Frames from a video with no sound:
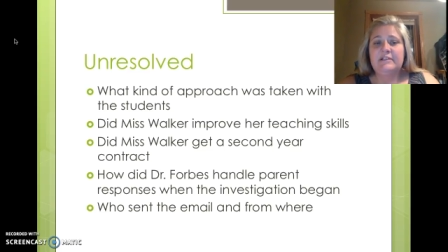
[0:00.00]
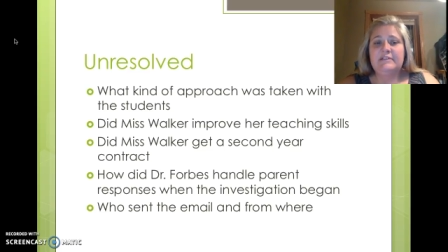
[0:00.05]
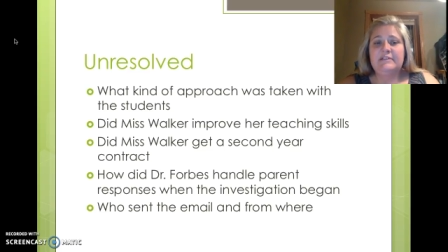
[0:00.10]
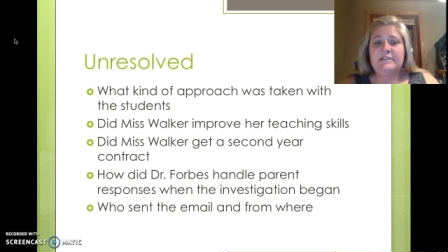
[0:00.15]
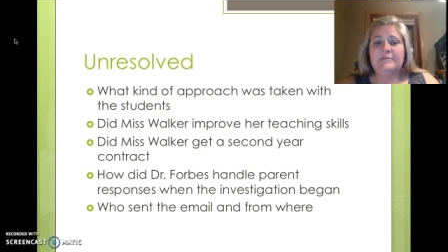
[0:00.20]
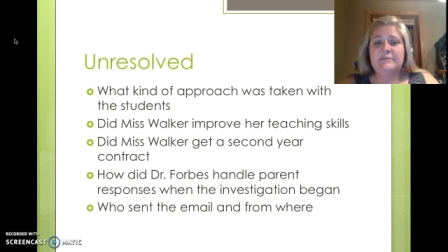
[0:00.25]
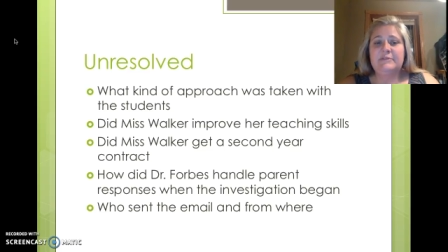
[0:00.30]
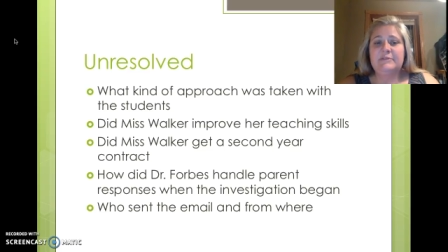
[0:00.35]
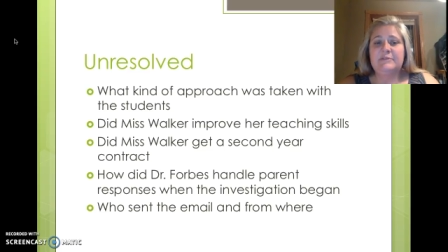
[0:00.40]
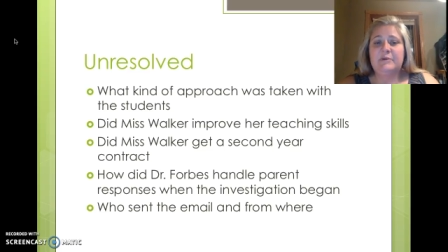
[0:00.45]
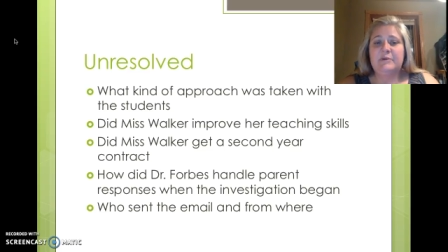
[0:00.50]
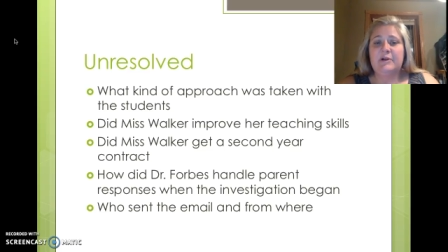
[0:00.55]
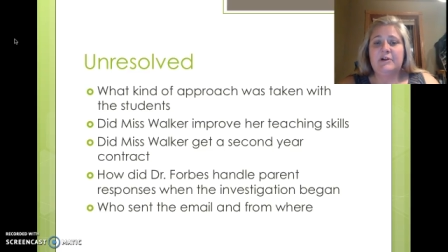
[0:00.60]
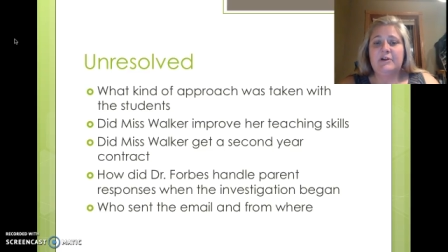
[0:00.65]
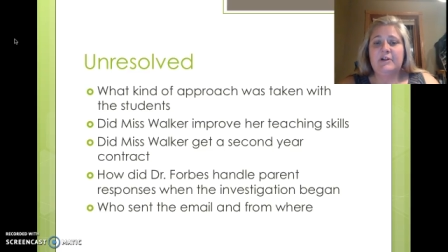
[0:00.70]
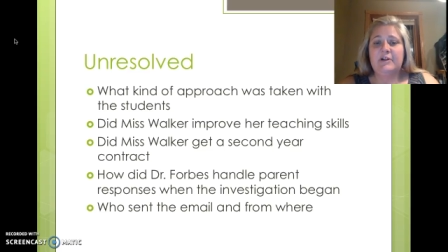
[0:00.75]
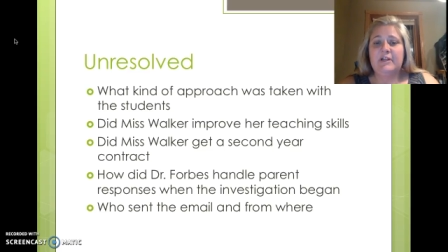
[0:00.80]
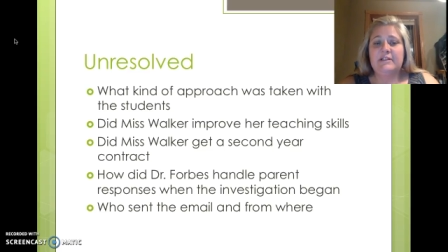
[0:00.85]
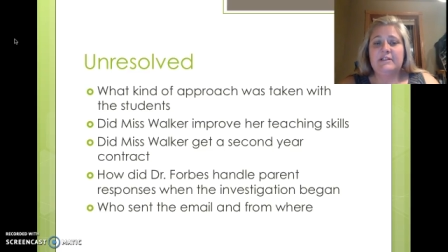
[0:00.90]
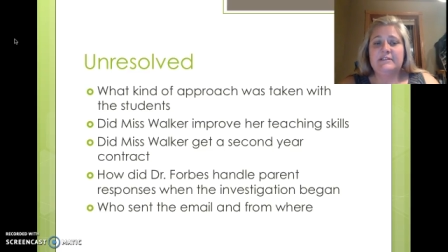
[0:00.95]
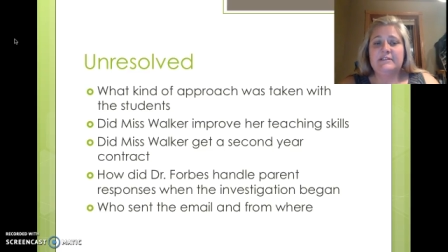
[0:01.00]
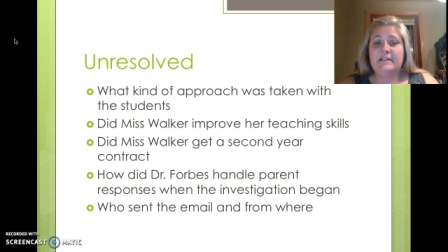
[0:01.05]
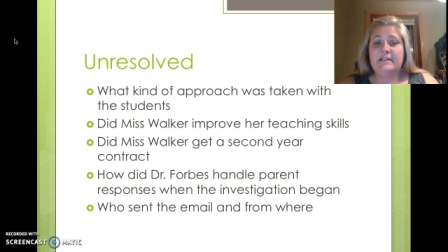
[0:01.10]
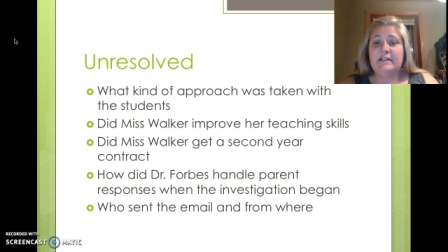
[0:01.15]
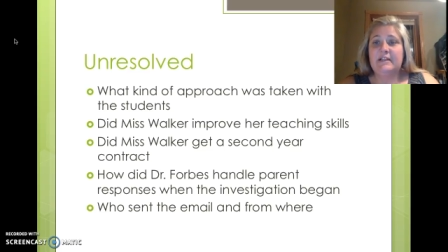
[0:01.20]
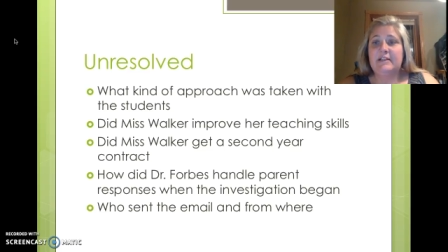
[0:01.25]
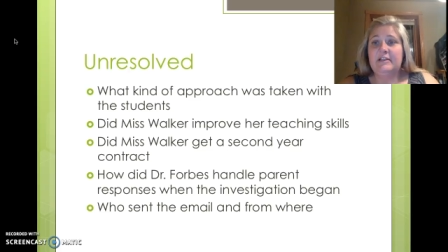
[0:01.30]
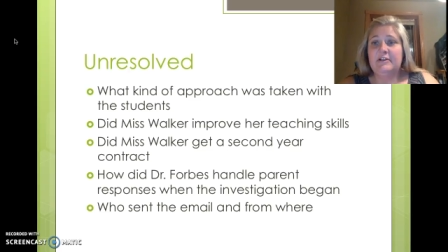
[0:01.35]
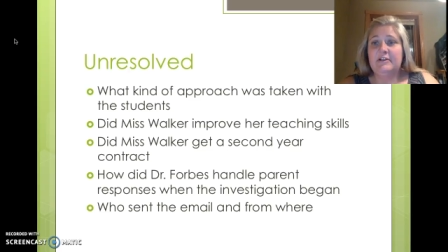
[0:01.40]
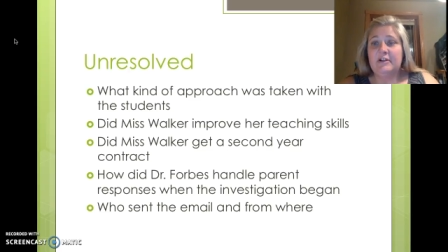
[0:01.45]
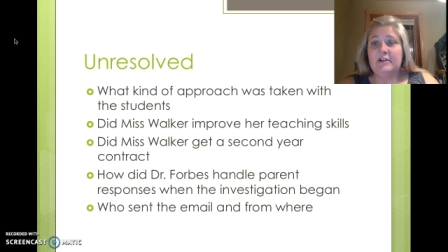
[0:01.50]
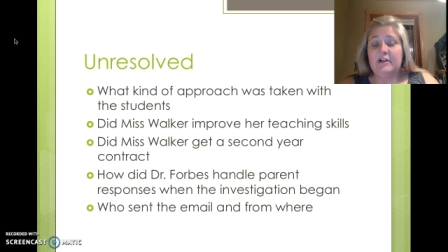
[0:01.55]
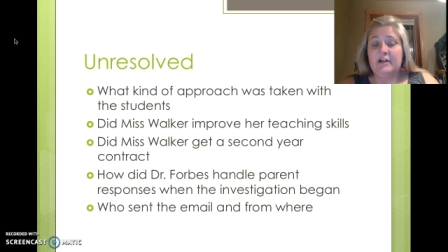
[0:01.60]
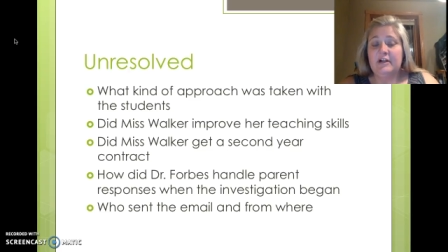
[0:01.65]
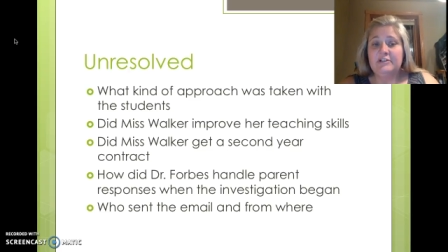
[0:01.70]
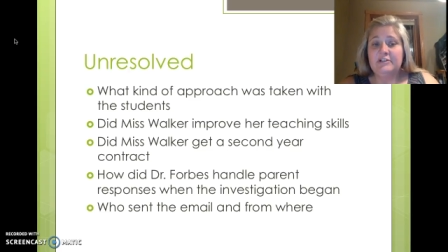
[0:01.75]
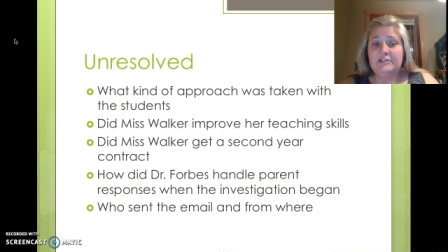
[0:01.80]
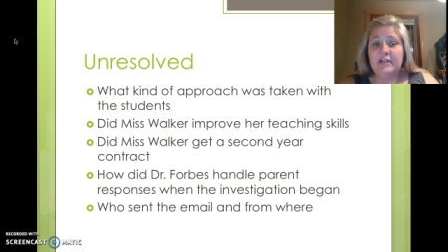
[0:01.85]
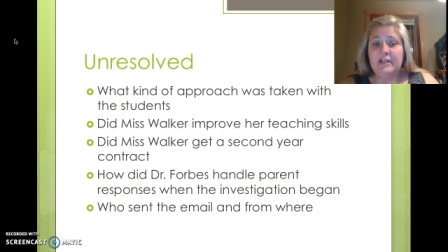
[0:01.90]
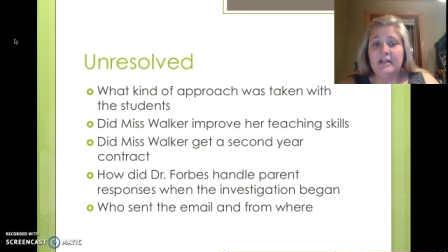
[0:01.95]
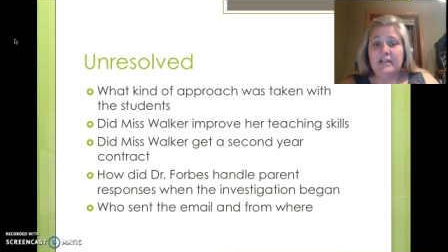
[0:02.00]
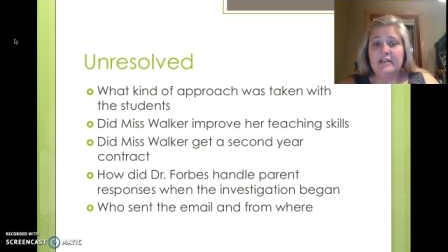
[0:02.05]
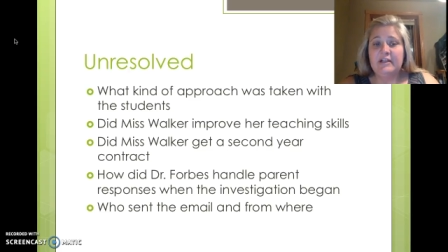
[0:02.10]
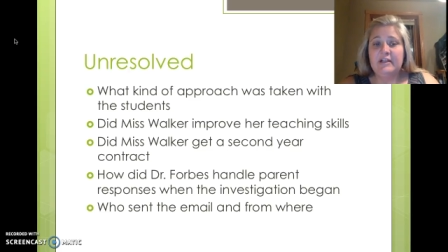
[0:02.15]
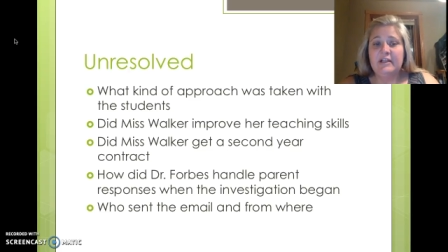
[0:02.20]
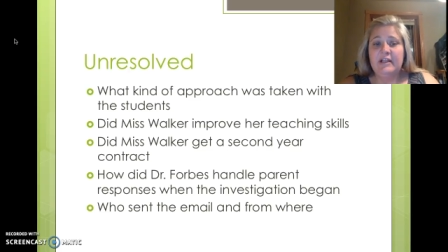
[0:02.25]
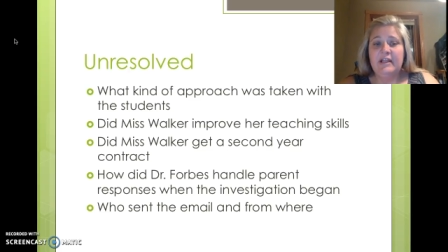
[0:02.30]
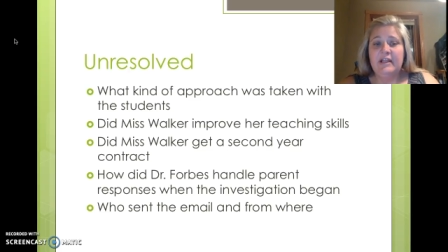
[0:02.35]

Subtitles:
Did Miss Walker get a second year contract?